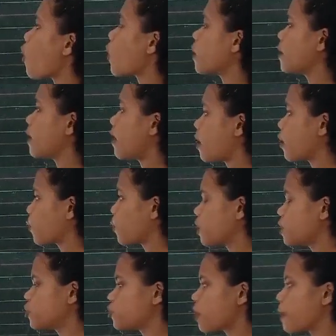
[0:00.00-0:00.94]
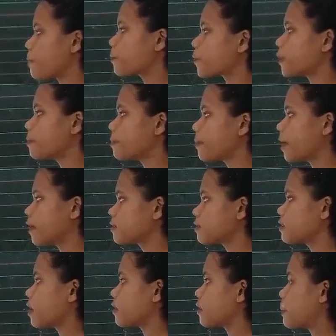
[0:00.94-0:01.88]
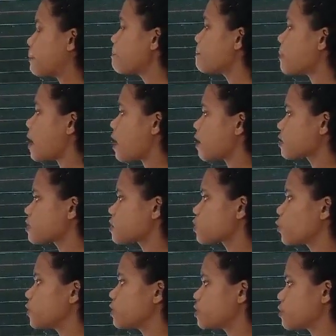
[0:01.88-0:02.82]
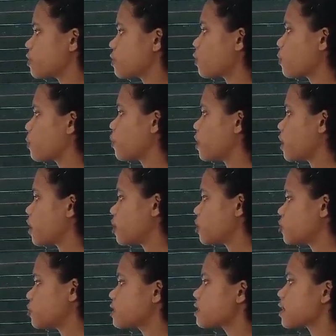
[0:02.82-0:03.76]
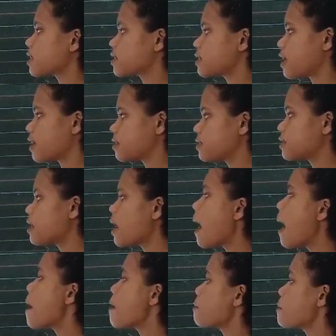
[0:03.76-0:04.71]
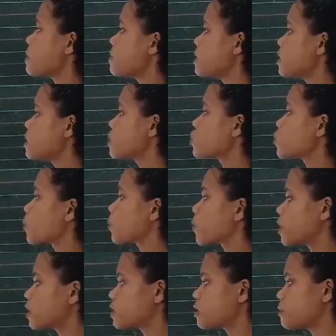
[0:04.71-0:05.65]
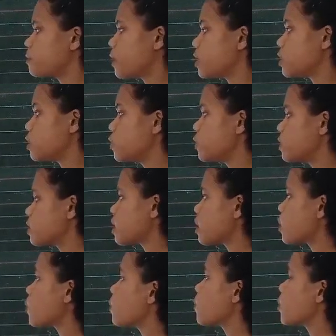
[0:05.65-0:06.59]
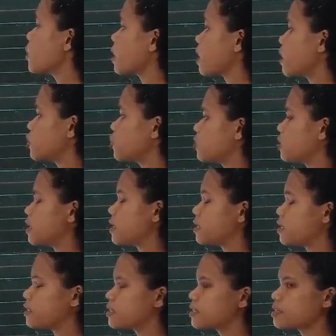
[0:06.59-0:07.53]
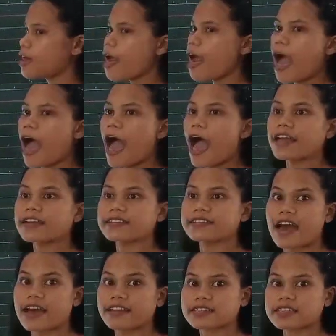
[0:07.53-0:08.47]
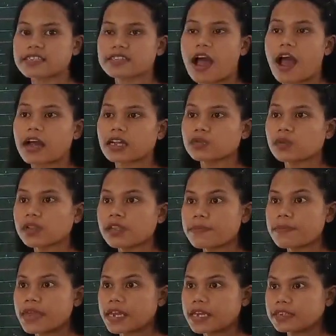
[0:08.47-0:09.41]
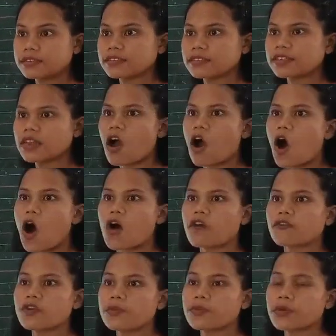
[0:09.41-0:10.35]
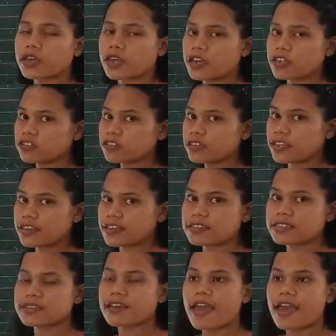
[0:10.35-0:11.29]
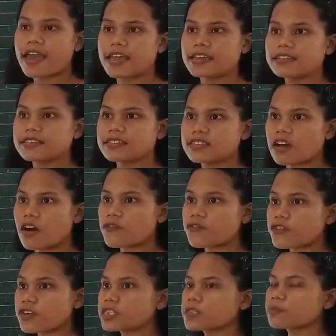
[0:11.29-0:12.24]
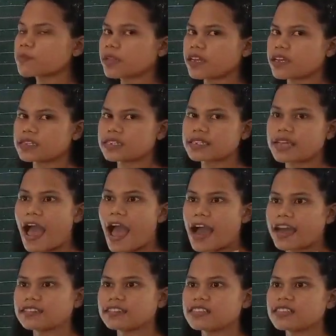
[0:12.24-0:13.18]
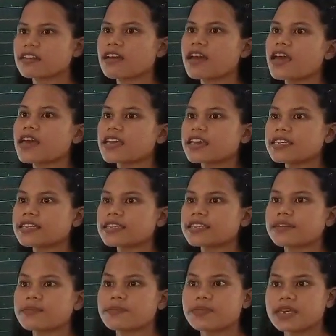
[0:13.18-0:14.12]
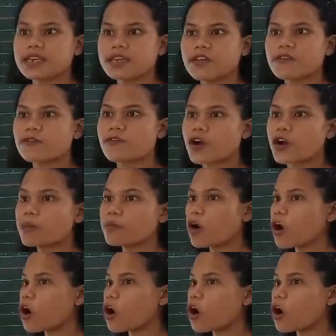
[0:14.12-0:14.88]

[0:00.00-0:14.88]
or language impairment that impacts on their communication success may be supported by using communication aids. And that's actually mean of communication aids in the first place, and it can be form